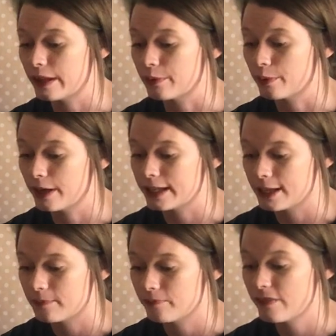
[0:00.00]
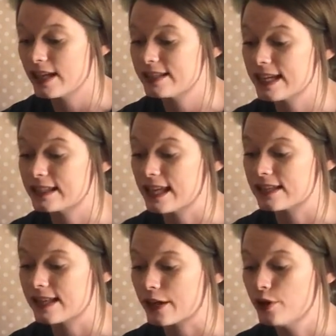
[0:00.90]
they were working. They say
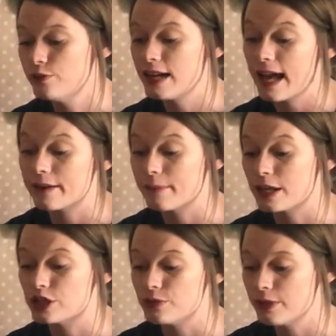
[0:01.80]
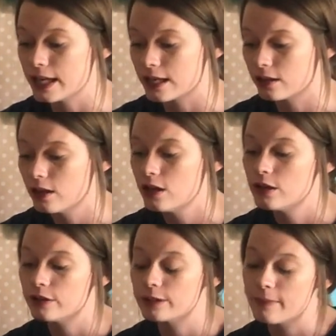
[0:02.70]
things like, "Who died and made you king?"
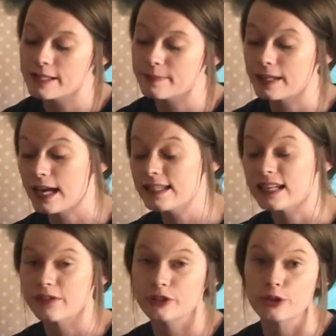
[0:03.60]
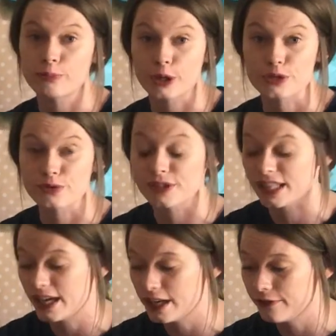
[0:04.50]
Or, "It must be nice to have your own personal
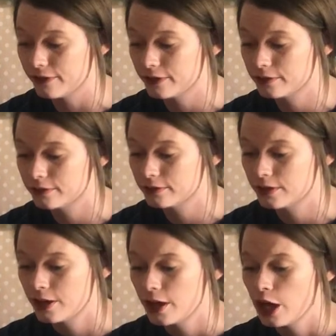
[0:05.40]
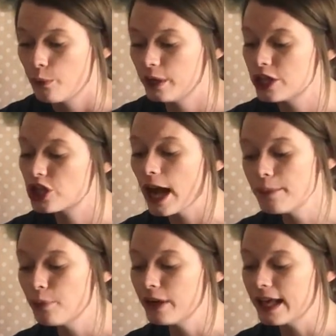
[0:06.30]
slave." When he
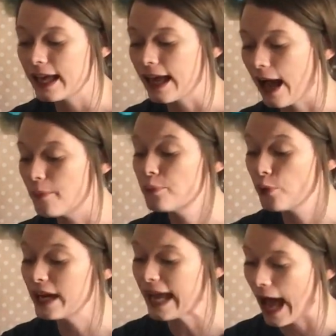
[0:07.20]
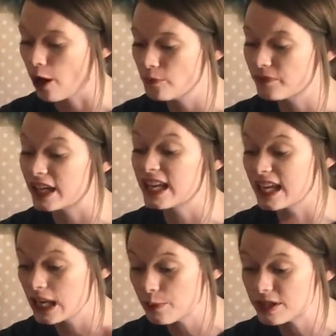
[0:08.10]
tried pointing out that
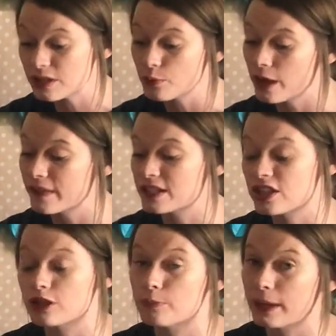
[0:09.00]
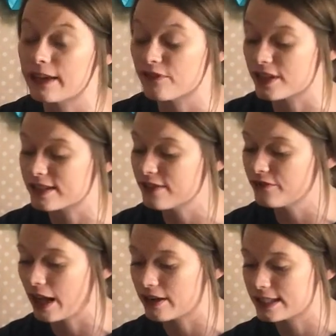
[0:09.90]
he was the one that took the blame for the
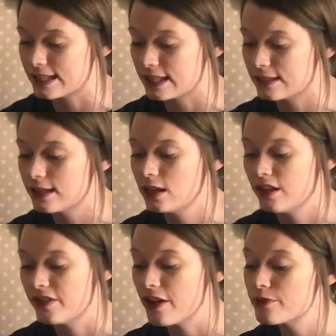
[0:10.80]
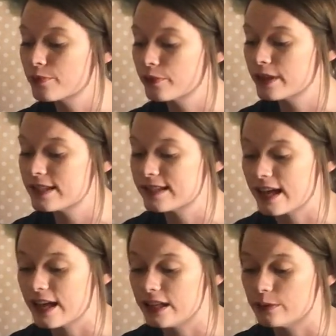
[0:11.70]
sunflower seeds, the other boys
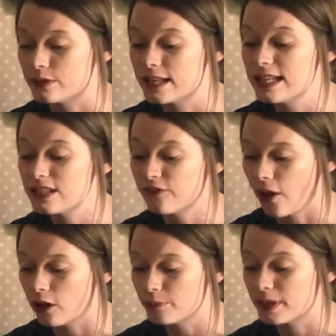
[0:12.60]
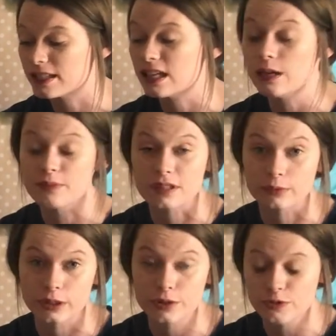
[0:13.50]
said it was his fault because he was the
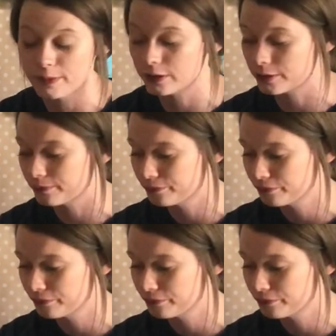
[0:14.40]
one who spilled them.